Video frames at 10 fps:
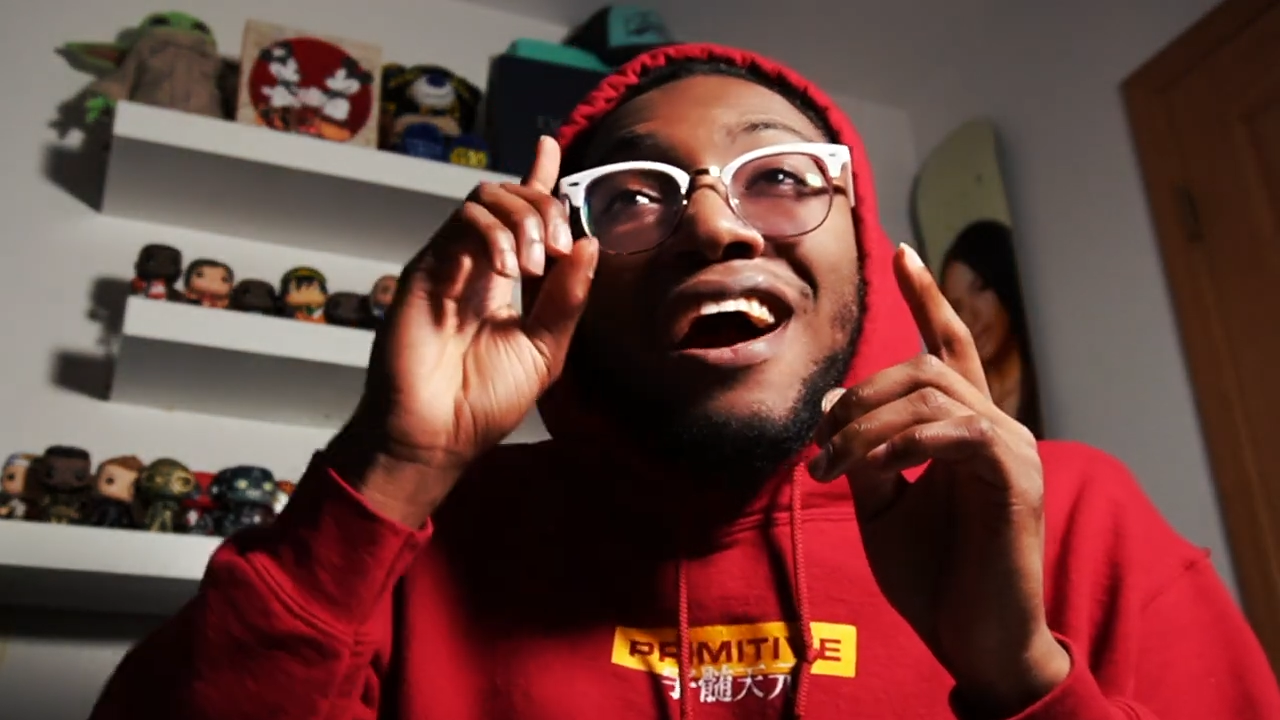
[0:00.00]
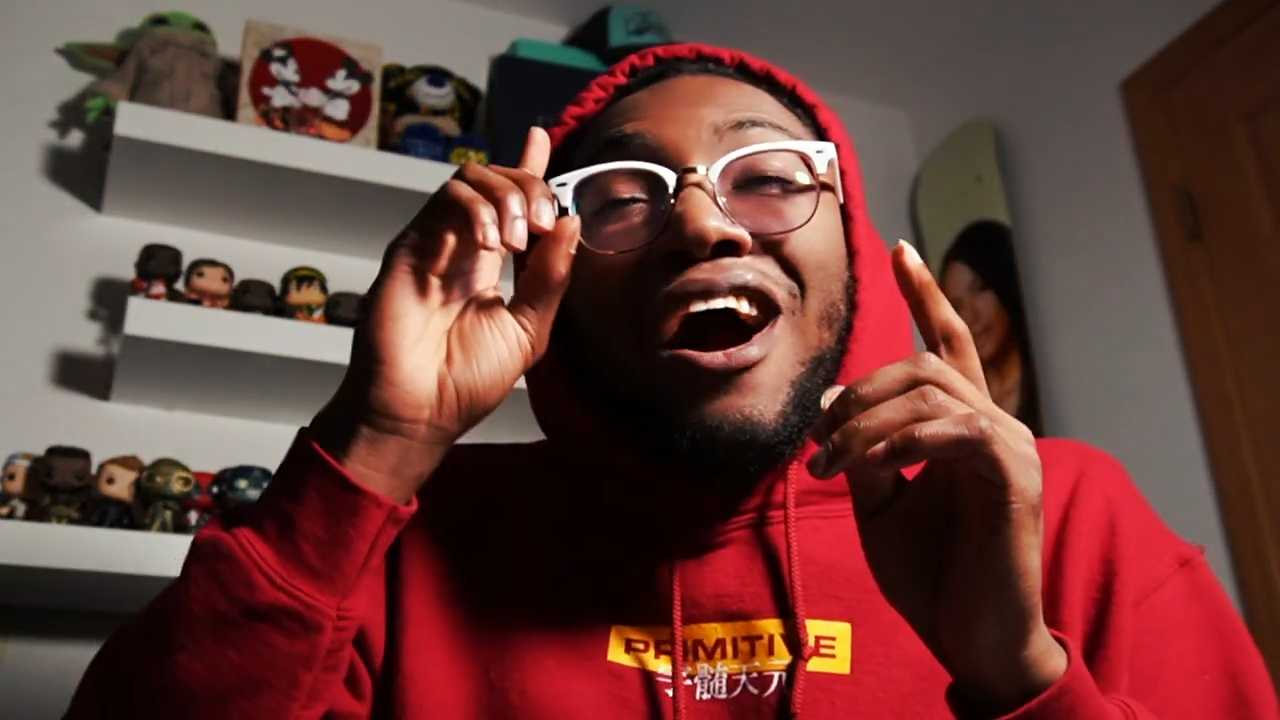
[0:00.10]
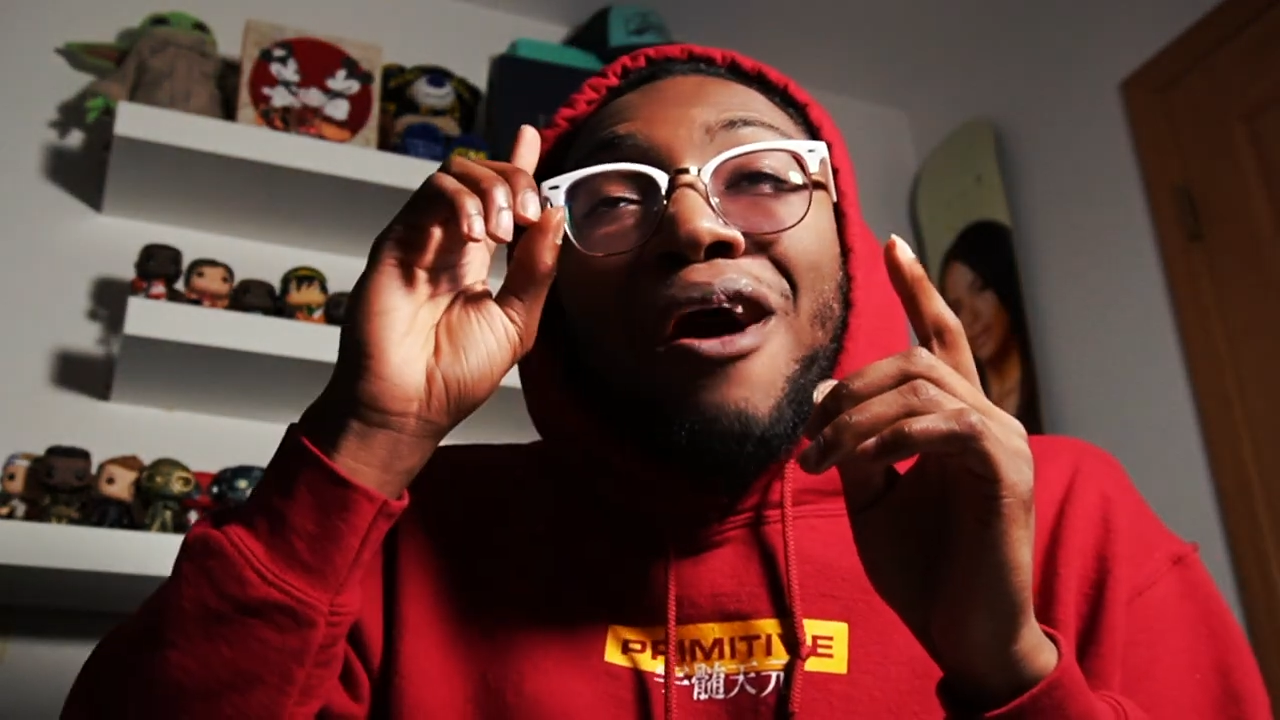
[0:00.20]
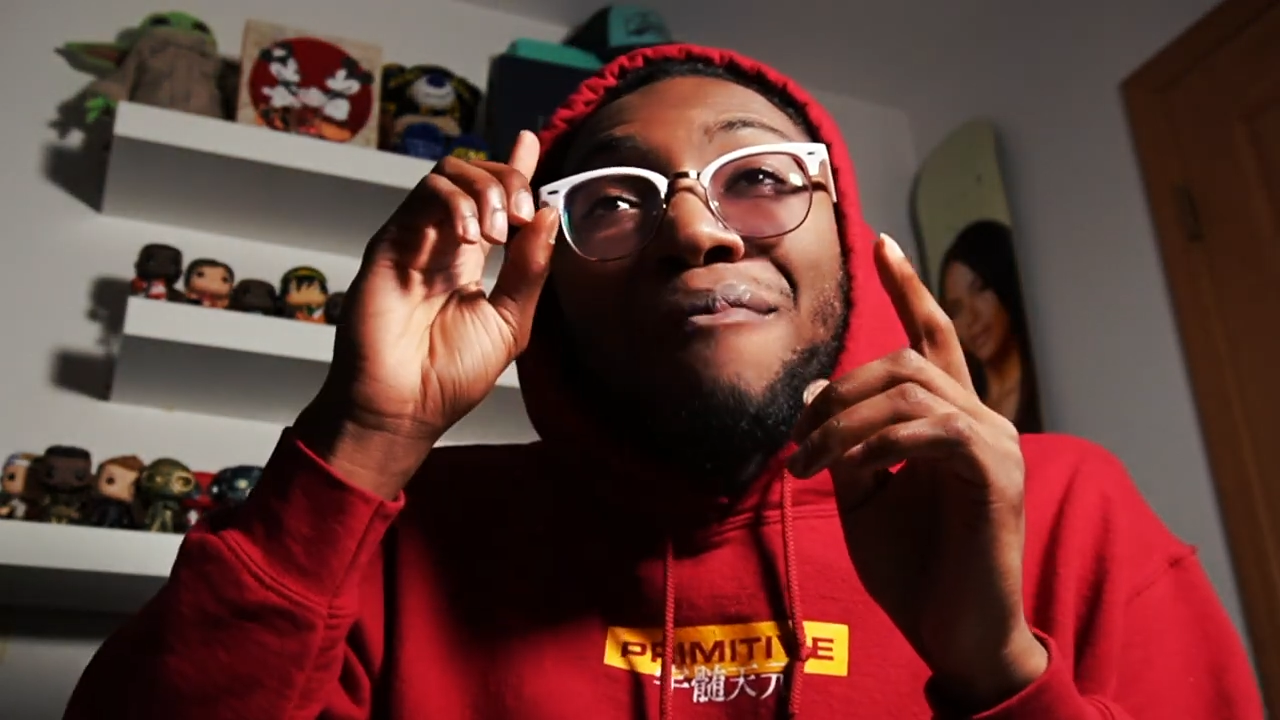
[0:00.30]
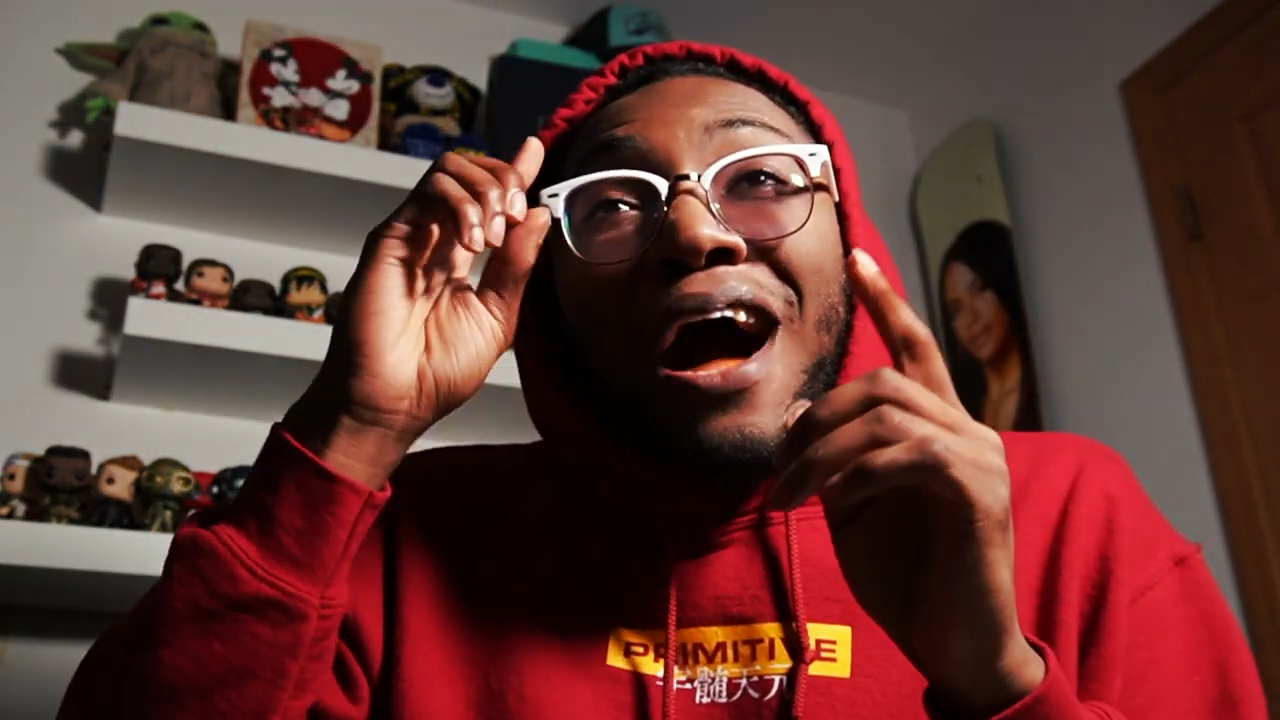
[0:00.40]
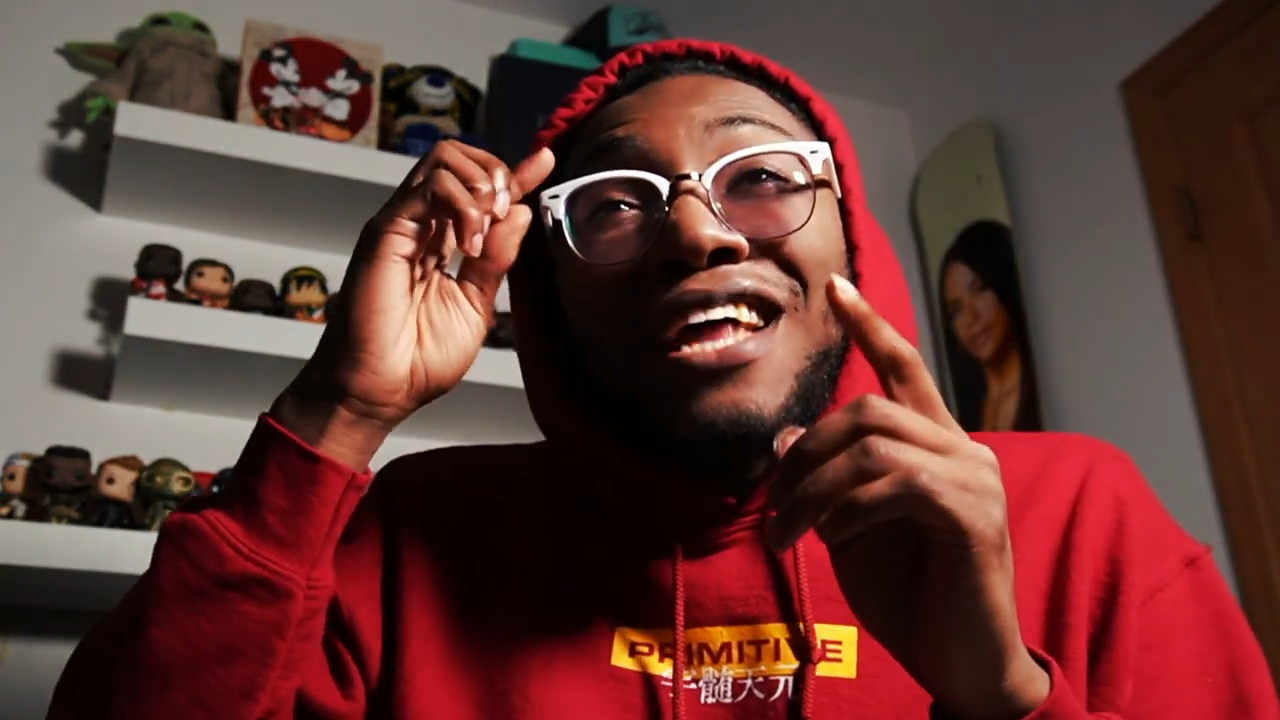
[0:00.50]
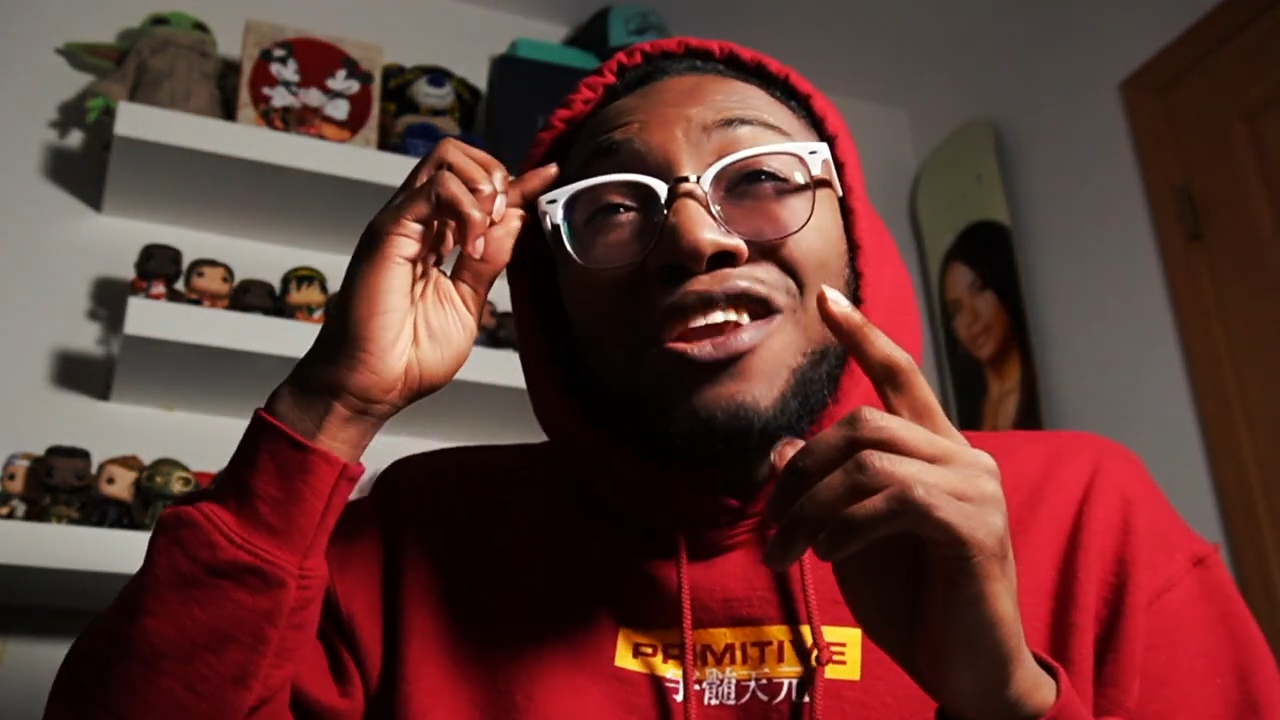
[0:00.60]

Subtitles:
I